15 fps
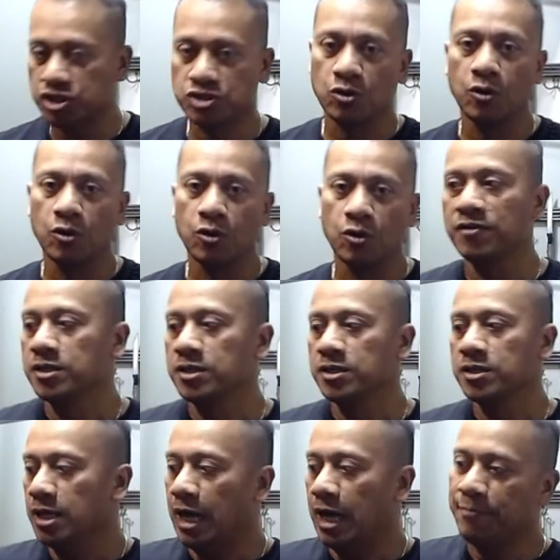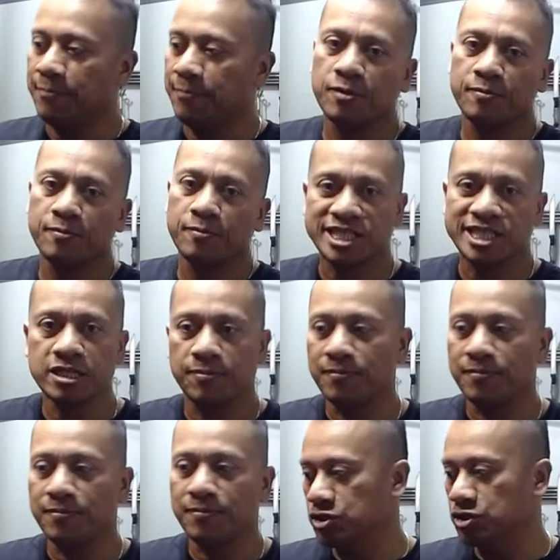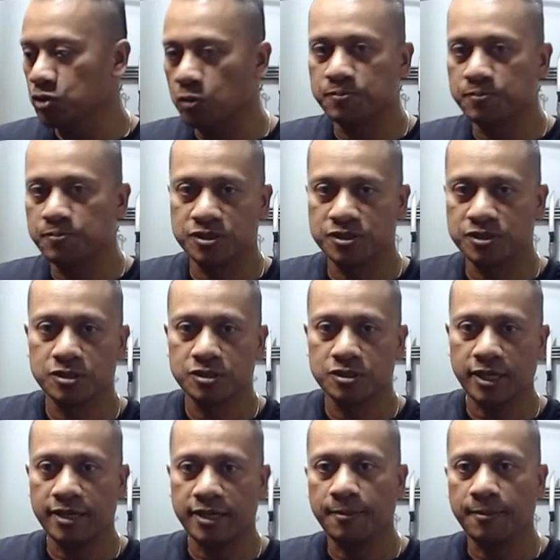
stove, I pretty much heat up my soups. Okay,